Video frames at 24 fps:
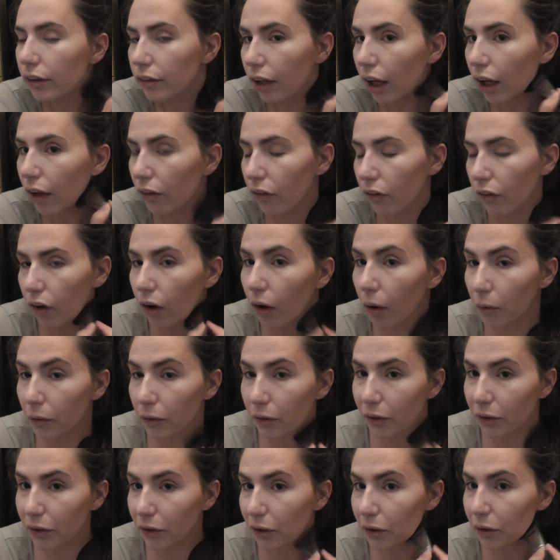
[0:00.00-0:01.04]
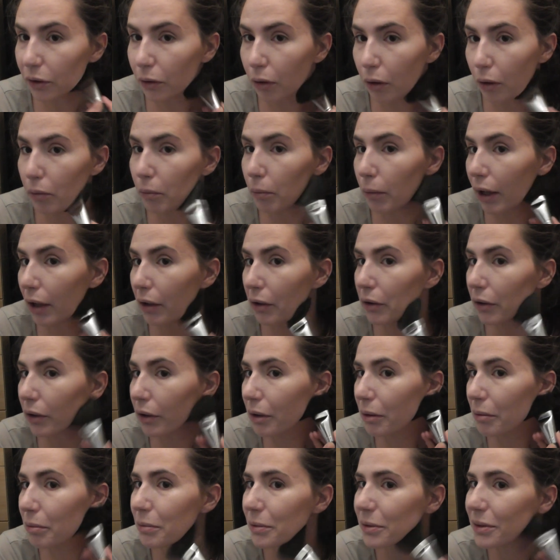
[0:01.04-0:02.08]
I thought I was gonna go
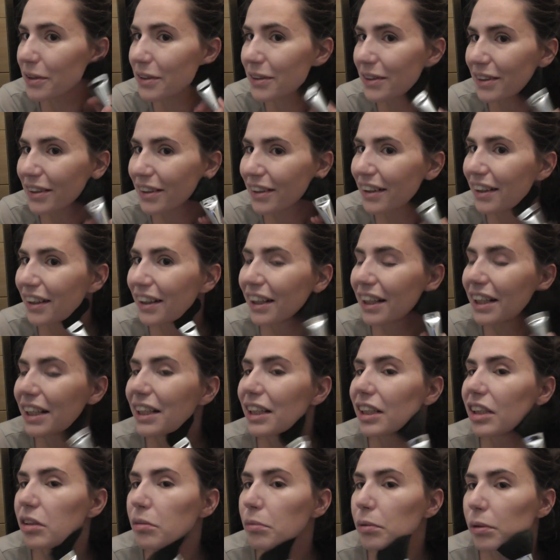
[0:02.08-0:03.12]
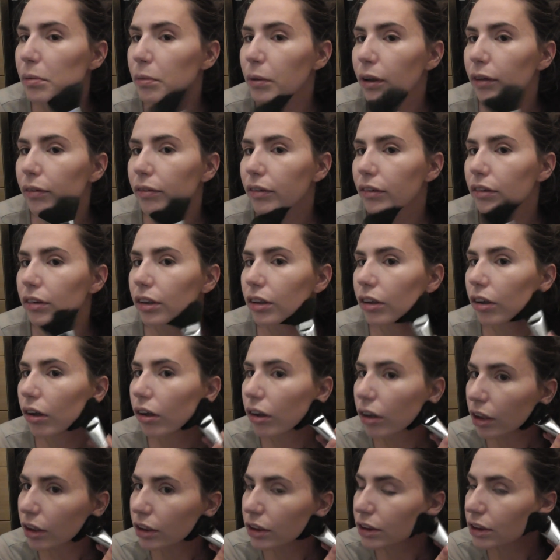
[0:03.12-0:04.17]
bankrupt, to be perfectly
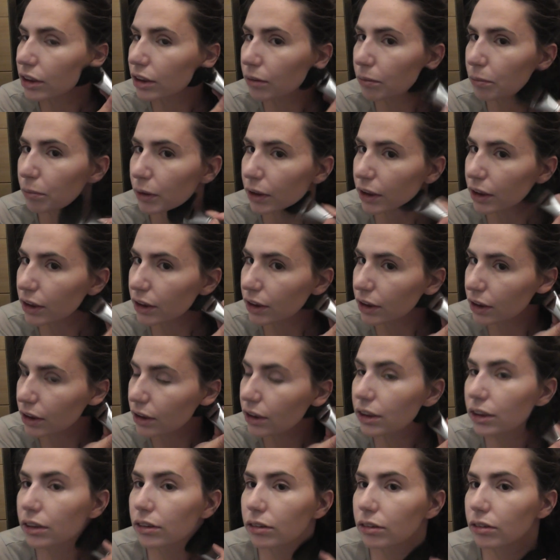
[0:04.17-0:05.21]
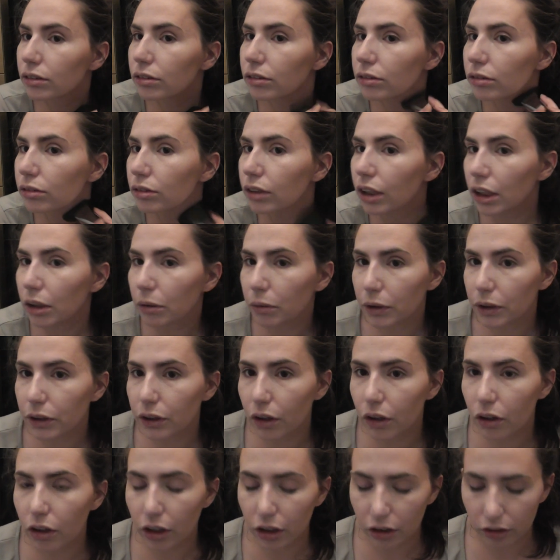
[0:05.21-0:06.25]
honest, because we're
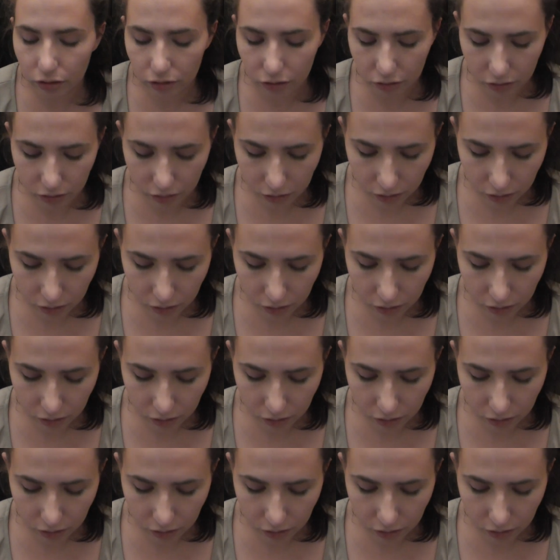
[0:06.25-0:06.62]
talking